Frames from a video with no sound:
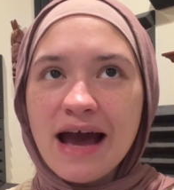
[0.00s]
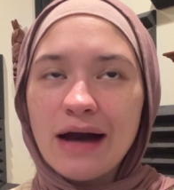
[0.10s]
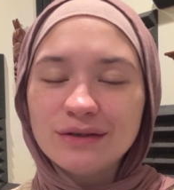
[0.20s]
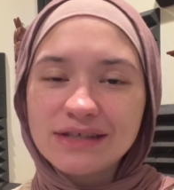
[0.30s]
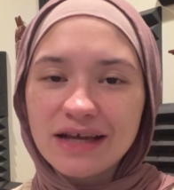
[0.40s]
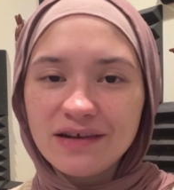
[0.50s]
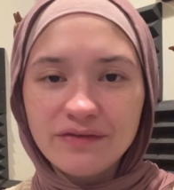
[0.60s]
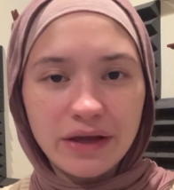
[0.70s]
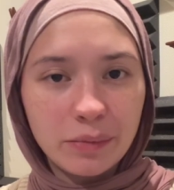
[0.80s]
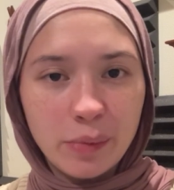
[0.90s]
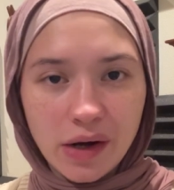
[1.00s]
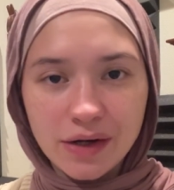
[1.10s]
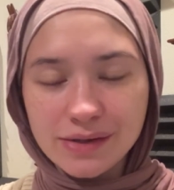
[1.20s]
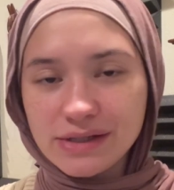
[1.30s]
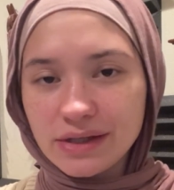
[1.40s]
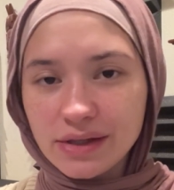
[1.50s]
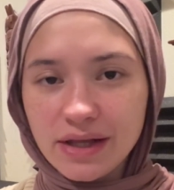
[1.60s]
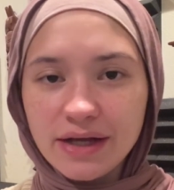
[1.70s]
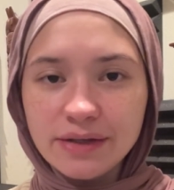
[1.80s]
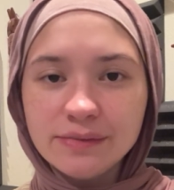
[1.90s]
outside of like bars and
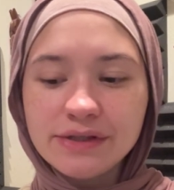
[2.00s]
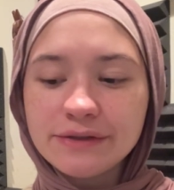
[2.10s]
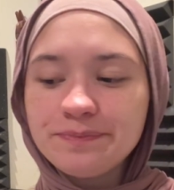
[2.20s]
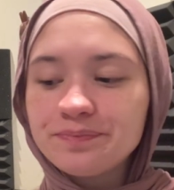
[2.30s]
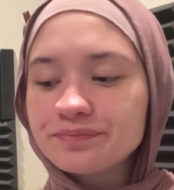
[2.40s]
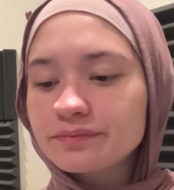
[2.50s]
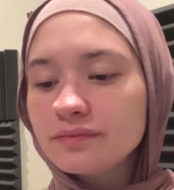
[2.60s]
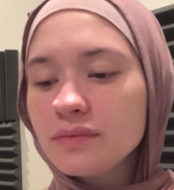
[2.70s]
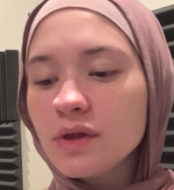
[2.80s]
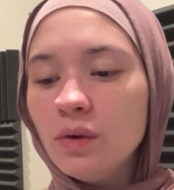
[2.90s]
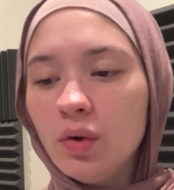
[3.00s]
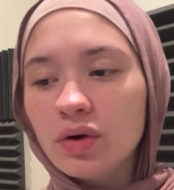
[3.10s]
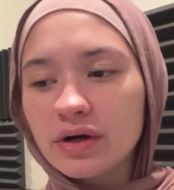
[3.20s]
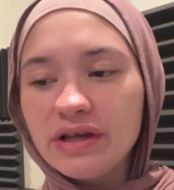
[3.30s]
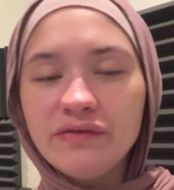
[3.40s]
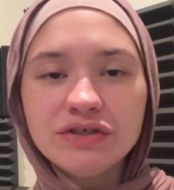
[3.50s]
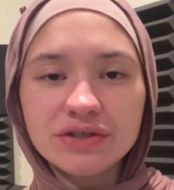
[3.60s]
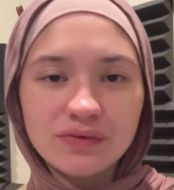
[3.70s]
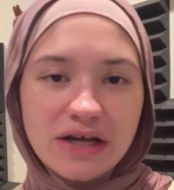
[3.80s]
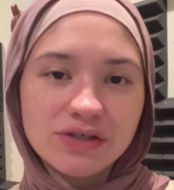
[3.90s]
clubs, or even
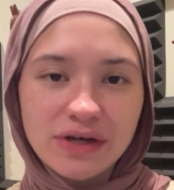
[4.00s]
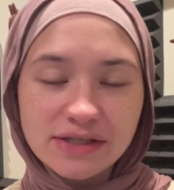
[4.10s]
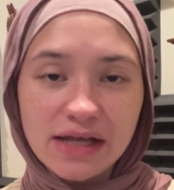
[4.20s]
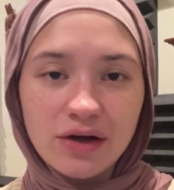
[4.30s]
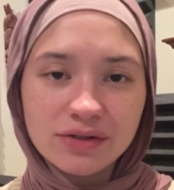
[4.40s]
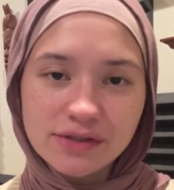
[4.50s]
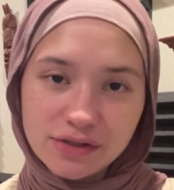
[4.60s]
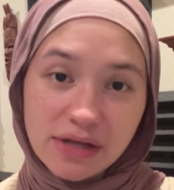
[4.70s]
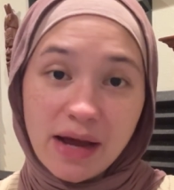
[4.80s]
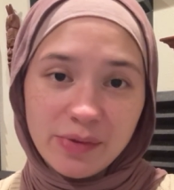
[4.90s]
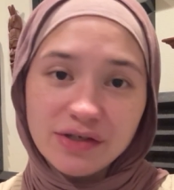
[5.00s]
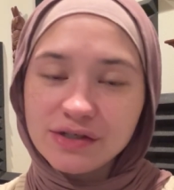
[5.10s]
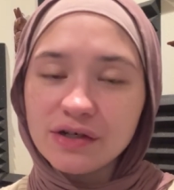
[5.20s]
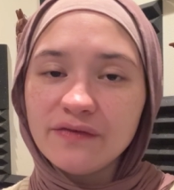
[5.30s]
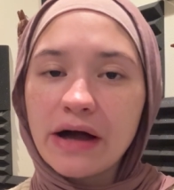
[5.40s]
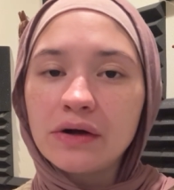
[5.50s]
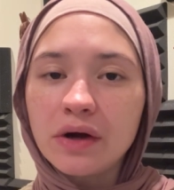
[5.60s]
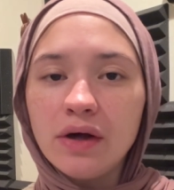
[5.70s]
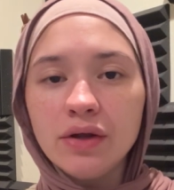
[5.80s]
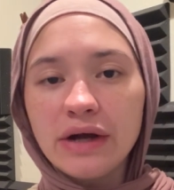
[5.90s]
just restaurants that happen to serve
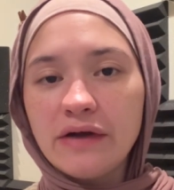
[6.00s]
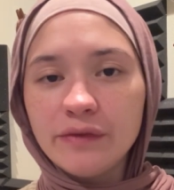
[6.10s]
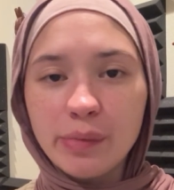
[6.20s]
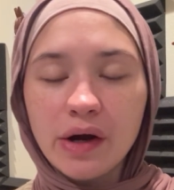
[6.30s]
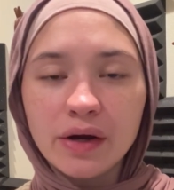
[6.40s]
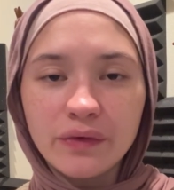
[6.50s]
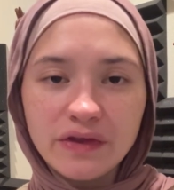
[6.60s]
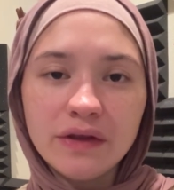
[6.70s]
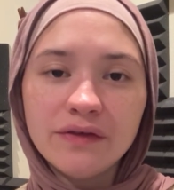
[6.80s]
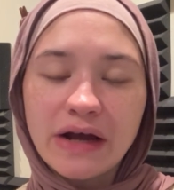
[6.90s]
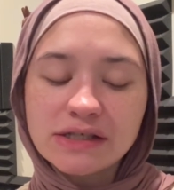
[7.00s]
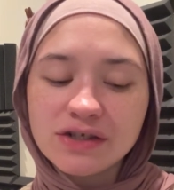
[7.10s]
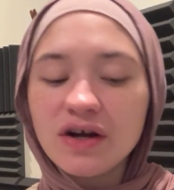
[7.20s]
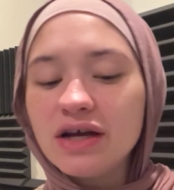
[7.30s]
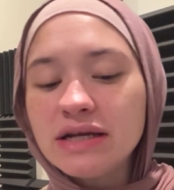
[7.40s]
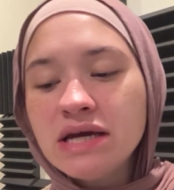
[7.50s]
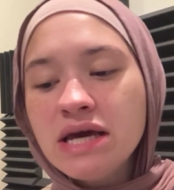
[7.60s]
alcohol or have a bar within the restaurant.